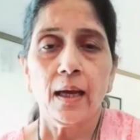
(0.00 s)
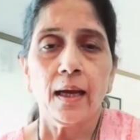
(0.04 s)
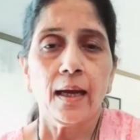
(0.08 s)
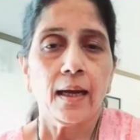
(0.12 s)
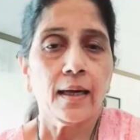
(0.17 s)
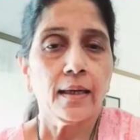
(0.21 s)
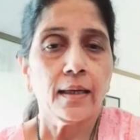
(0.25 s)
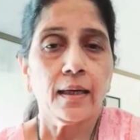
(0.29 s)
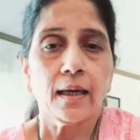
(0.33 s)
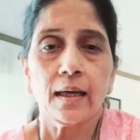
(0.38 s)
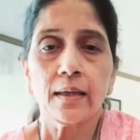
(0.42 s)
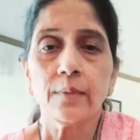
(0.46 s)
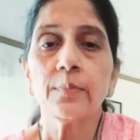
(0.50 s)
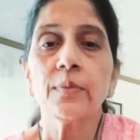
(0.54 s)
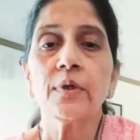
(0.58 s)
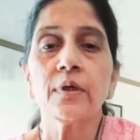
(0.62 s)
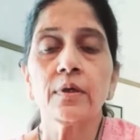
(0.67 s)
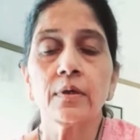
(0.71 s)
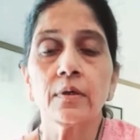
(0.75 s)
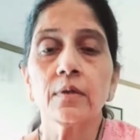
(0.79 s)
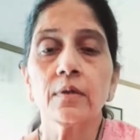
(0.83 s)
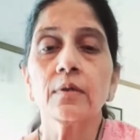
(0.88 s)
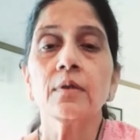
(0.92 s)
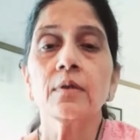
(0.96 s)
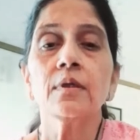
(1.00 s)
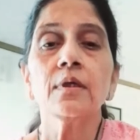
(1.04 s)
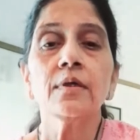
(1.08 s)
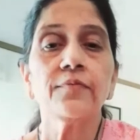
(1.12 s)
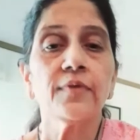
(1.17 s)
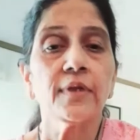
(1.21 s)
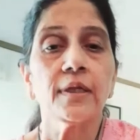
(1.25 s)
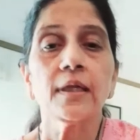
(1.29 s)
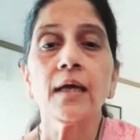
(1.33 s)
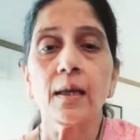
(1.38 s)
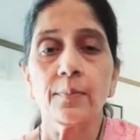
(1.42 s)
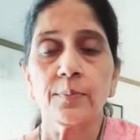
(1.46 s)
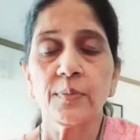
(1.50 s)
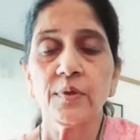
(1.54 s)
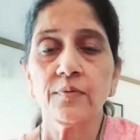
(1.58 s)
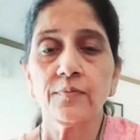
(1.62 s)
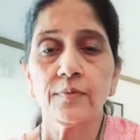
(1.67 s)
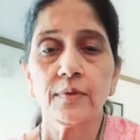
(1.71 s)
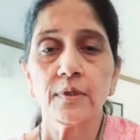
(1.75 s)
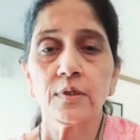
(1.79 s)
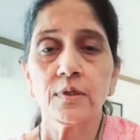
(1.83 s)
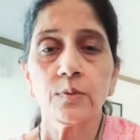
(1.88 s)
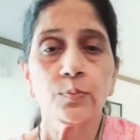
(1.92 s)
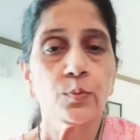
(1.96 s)
and i am really very happy
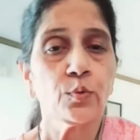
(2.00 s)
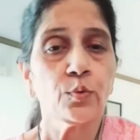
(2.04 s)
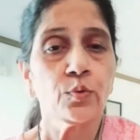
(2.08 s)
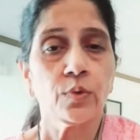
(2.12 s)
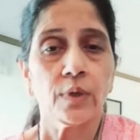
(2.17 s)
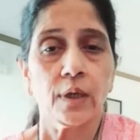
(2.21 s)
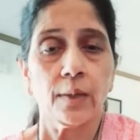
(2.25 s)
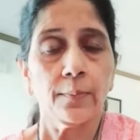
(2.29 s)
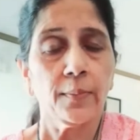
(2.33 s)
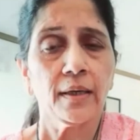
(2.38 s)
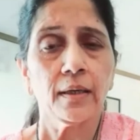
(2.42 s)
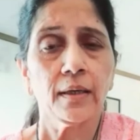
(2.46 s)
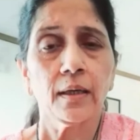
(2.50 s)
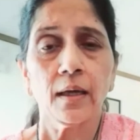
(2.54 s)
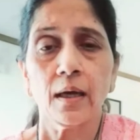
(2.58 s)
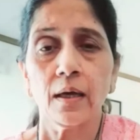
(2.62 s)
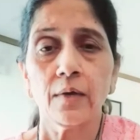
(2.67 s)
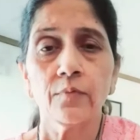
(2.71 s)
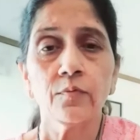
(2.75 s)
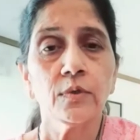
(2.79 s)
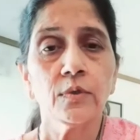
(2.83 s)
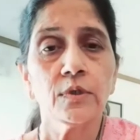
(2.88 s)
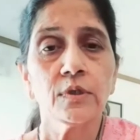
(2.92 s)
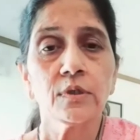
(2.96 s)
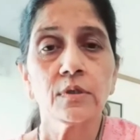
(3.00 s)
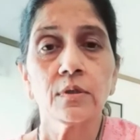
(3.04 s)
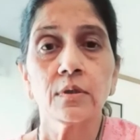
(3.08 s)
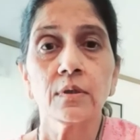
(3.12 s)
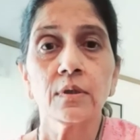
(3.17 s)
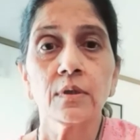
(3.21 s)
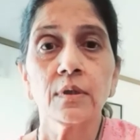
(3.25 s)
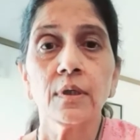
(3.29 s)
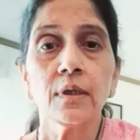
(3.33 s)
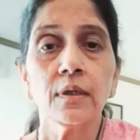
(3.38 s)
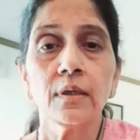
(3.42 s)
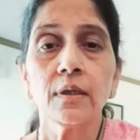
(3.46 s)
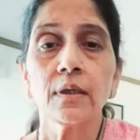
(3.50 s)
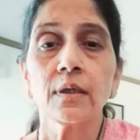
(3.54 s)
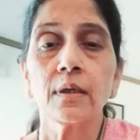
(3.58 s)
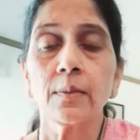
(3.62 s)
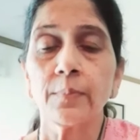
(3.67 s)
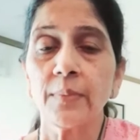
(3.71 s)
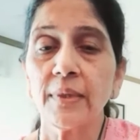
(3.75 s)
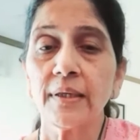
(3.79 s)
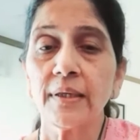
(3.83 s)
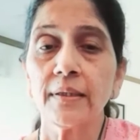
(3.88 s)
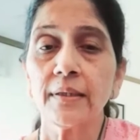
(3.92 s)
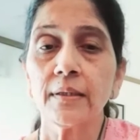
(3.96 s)
with this program and i would certainly
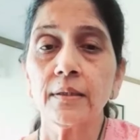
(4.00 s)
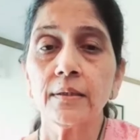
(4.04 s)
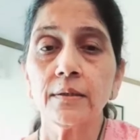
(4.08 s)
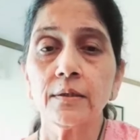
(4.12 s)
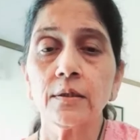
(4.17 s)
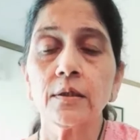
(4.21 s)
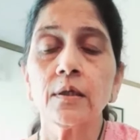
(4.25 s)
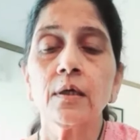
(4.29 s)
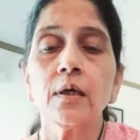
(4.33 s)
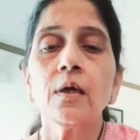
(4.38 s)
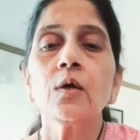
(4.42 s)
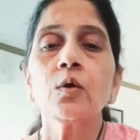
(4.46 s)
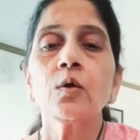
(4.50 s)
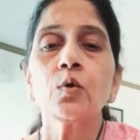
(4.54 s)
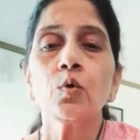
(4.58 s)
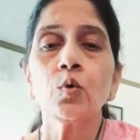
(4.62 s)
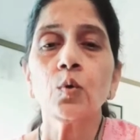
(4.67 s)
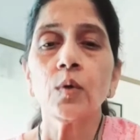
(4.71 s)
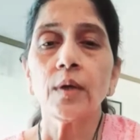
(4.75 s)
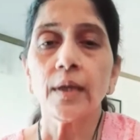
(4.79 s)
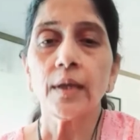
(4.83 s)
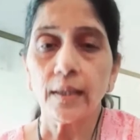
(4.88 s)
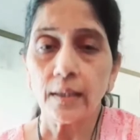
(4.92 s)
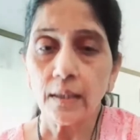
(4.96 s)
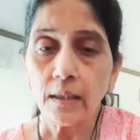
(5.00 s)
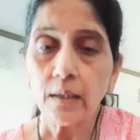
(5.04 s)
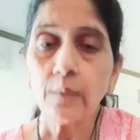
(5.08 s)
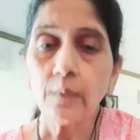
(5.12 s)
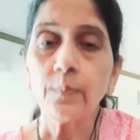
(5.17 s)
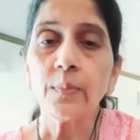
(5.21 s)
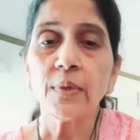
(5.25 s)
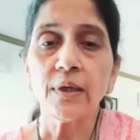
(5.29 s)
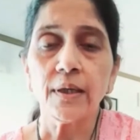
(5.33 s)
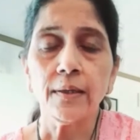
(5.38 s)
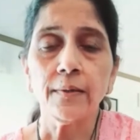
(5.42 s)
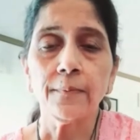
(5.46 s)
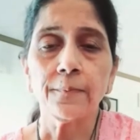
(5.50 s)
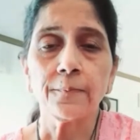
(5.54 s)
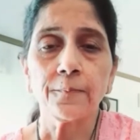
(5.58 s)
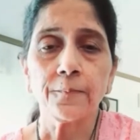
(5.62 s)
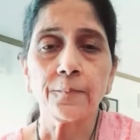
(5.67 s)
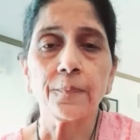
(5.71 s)
recommend it to anybody